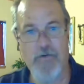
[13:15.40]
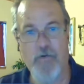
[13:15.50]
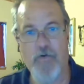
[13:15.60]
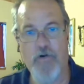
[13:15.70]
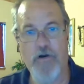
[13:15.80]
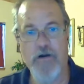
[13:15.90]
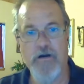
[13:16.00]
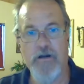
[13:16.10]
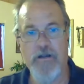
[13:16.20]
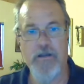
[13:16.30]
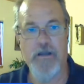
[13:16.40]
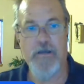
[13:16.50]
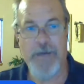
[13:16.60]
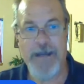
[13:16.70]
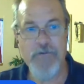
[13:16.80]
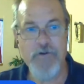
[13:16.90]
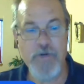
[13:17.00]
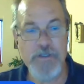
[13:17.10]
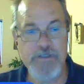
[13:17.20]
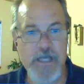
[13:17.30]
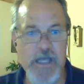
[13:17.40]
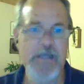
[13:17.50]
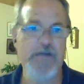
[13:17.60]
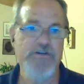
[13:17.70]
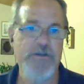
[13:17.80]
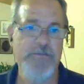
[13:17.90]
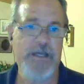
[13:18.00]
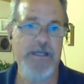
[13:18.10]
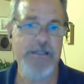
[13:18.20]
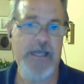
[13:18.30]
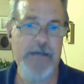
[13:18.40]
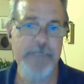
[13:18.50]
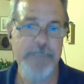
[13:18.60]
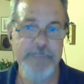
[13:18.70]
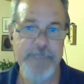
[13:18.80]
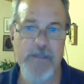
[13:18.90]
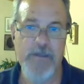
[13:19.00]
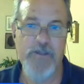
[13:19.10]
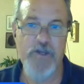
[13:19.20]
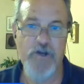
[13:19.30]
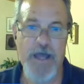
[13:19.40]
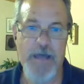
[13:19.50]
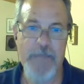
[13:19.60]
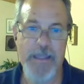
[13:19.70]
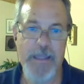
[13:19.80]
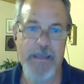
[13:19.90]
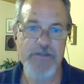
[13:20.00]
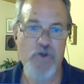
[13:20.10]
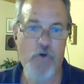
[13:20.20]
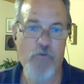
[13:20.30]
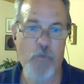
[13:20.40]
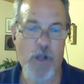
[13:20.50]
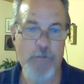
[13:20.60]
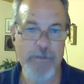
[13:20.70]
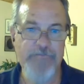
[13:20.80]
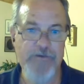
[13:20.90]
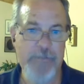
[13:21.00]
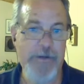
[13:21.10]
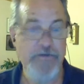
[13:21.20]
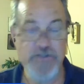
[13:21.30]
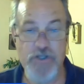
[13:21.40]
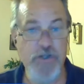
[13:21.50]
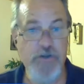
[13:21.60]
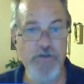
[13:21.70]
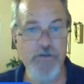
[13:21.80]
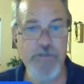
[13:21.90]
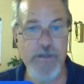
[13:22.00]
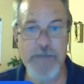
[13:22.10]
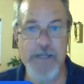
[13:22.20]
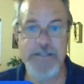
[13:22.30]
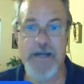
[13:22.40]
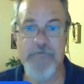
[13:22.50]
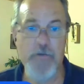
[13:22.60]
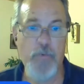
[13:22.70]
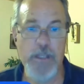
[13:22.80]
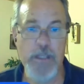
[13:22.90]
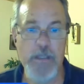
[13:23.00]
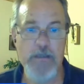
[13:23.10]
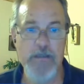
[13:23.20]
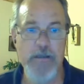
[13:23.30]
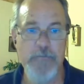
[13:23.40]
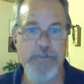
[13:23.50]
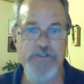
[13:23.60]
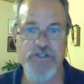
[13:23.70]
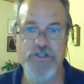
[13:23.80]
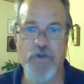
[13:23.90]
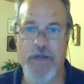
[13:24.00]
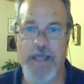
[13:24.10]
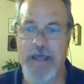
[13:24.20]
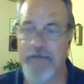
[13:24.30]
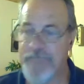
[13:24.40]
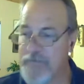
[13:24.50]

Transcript: or a Bible quiz night, or something like that, you're not making it so overwhelming for the parents. So you could do theme nights every week, but just don't have